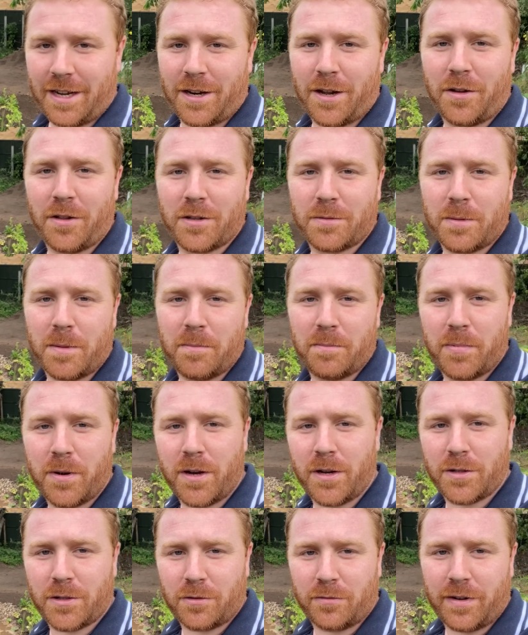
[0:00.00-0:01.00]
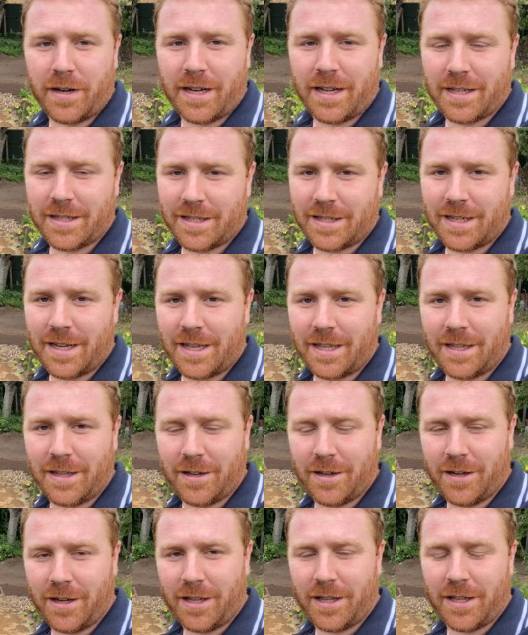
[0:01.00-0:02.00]
I know there's been birds already, as I say,
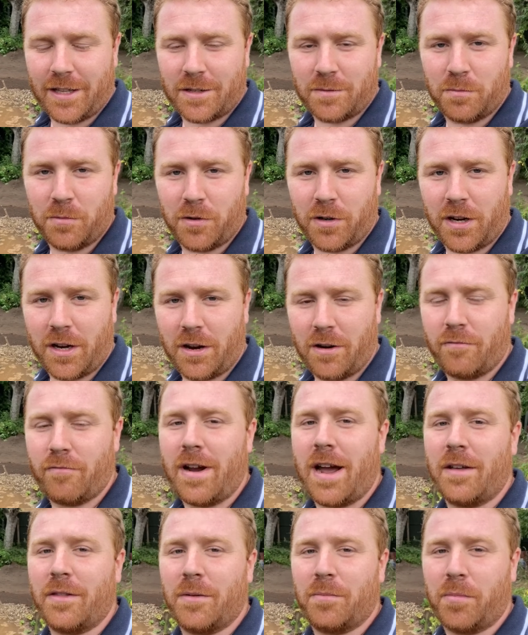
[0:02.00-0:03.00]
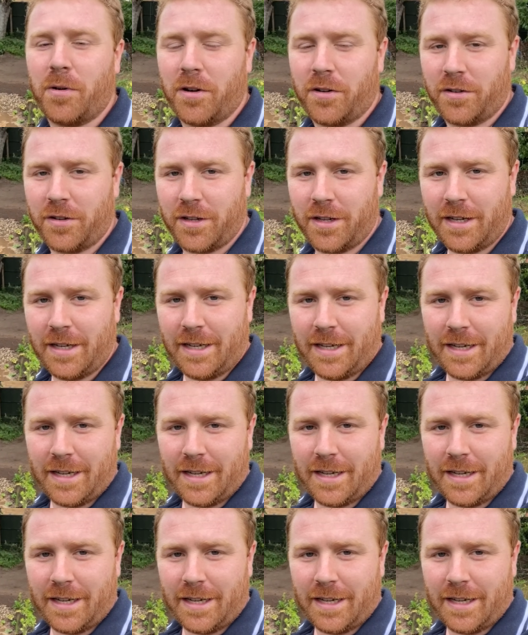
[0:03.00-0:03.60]
earlier this morning around the pond.